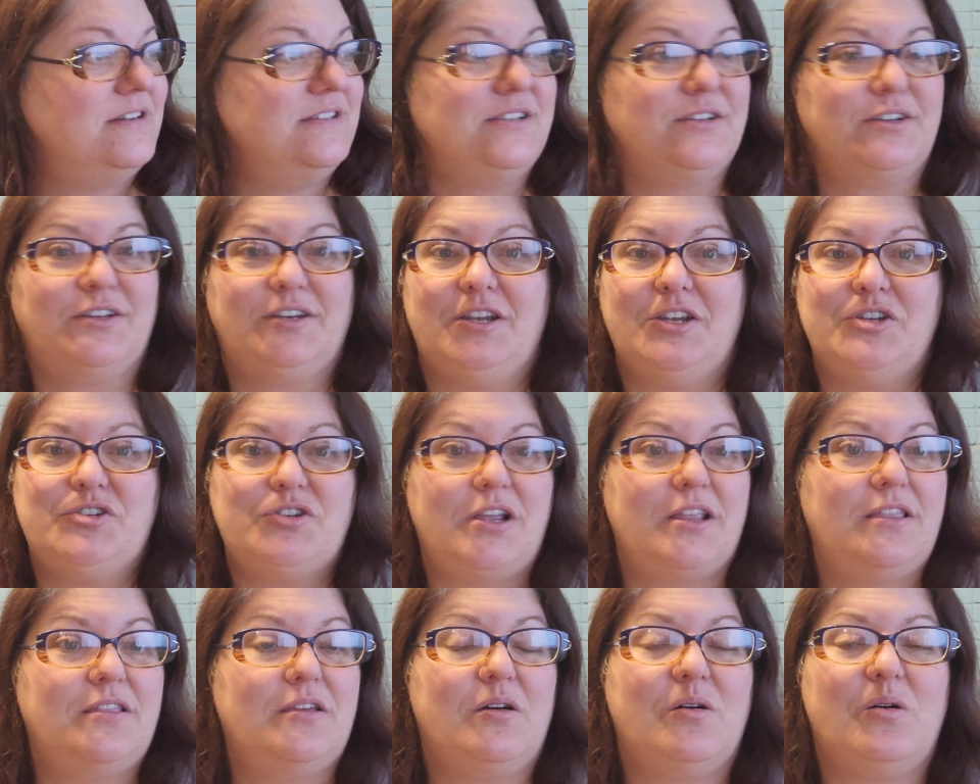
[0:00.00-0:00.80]
They're going to
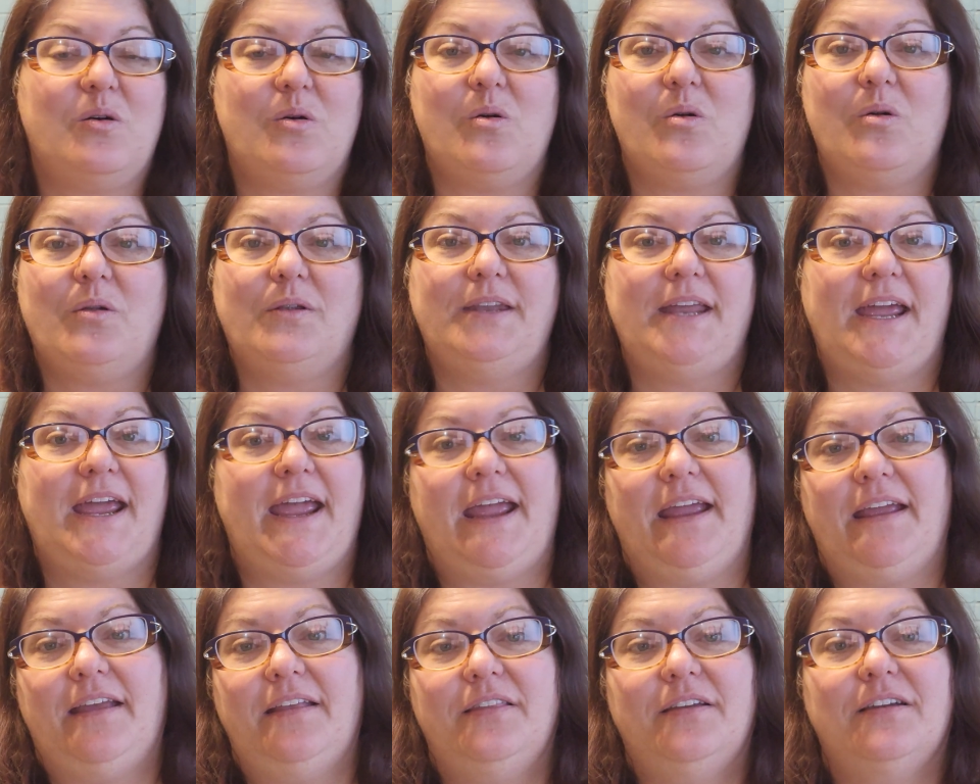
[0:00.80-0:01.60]
drink the whole
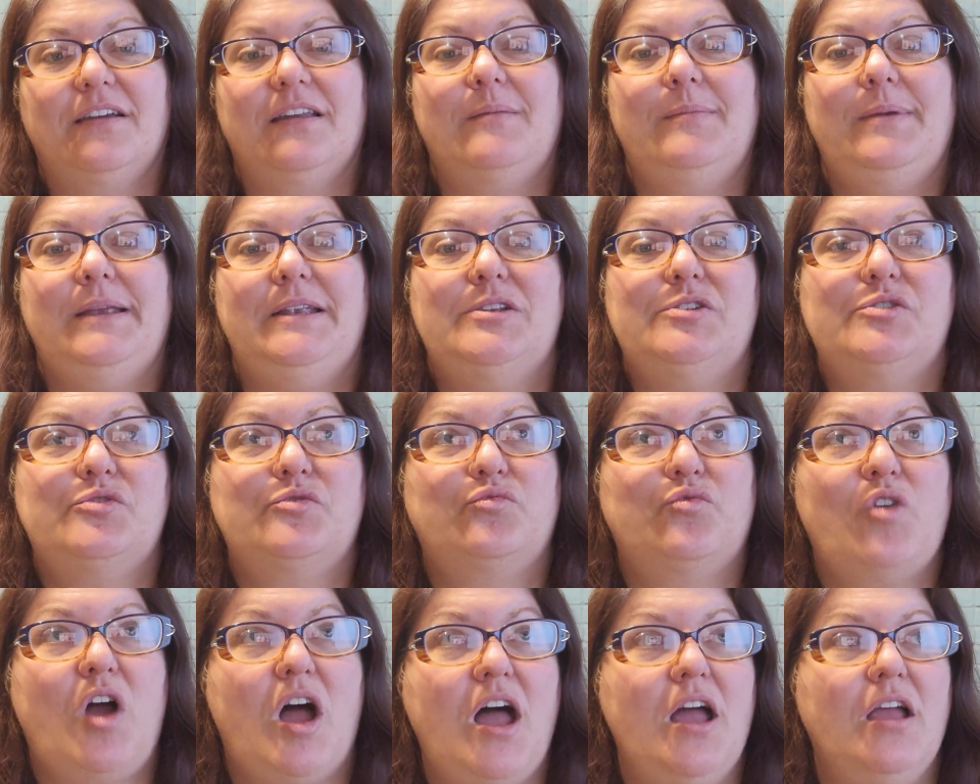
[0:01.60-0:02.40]
day. They're going to be
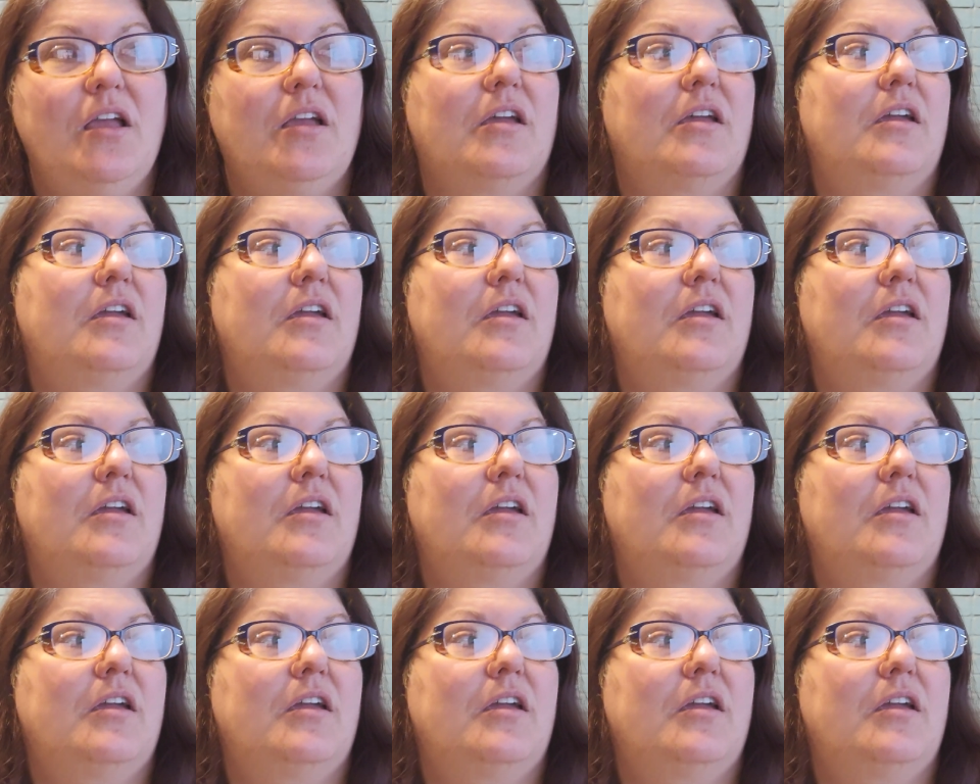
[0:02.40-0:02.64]
drunk.